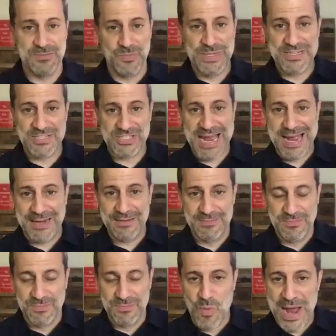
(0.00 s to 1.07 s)
We decide
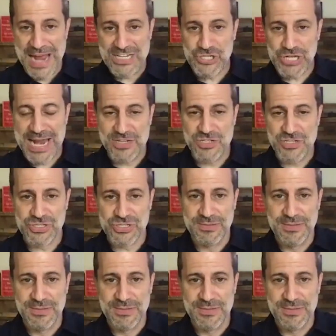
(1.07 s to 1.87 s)
why change.